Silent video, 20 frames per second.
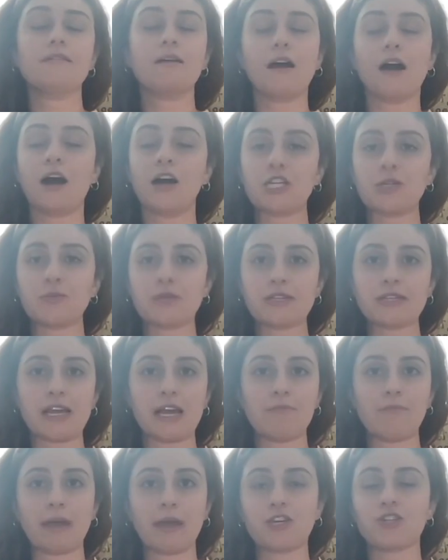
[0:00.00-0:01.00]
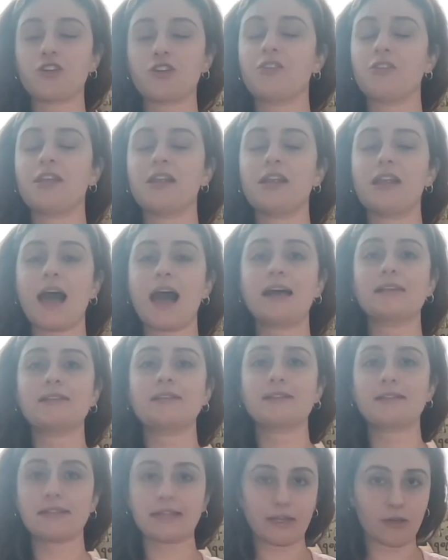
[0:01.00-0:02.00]
100% make sure that it has
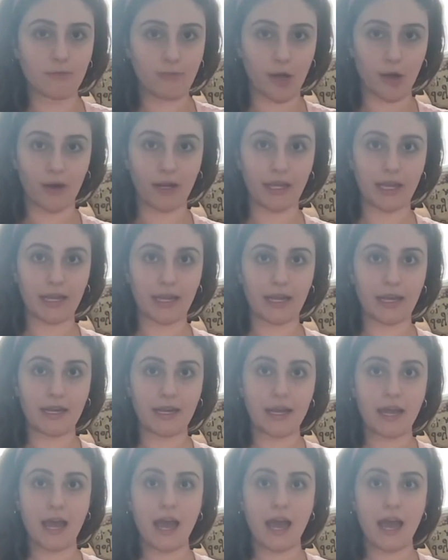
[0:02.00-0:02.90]
steel boning in it,